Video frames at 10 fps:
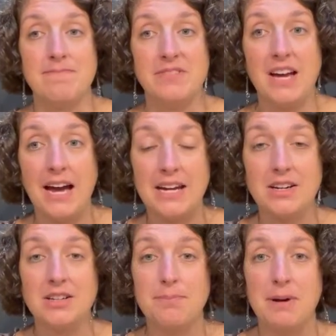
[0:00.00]

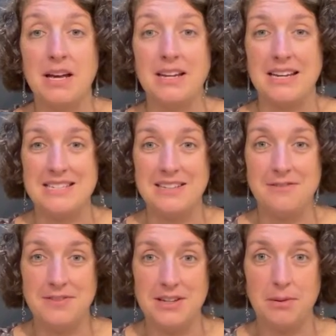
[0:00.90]
tired, but I did
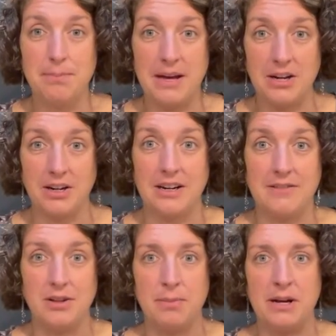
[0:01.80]
feel better. And I
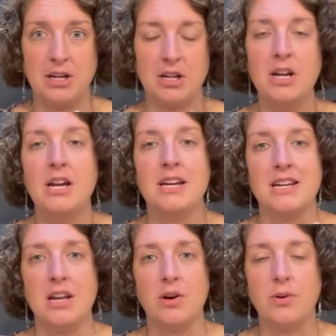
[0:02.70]
feel better,
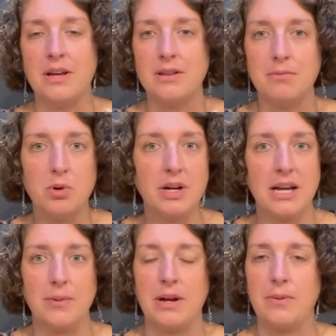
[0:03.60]
in the
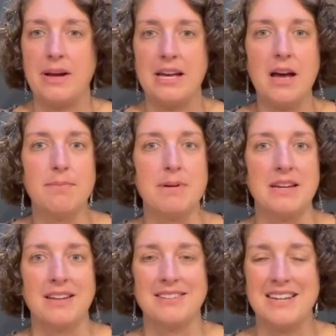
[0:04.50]
morning when I wake up,
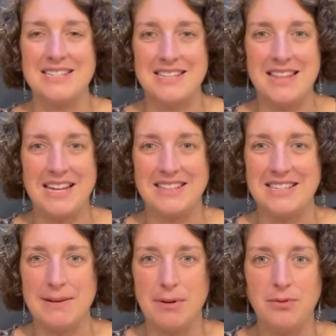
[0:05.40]
because I did that the
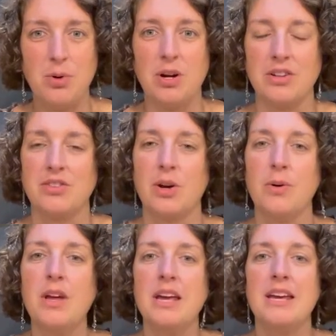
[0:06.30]
day before.
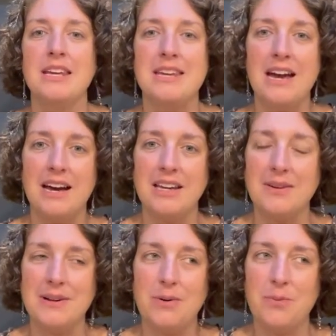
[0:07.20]
So yeah,
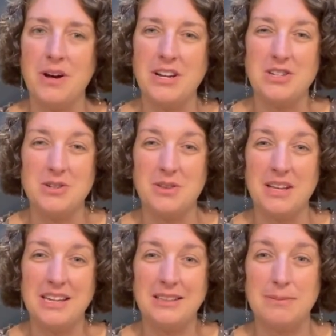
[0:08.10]
you don't want to do
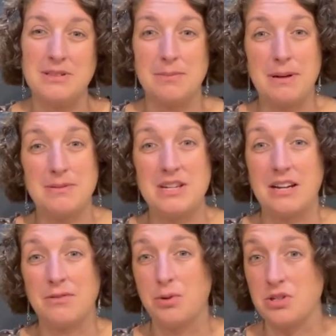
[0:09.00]
things, but sometimes you got
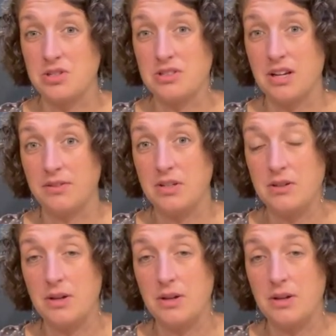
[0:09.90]
to force yourself to do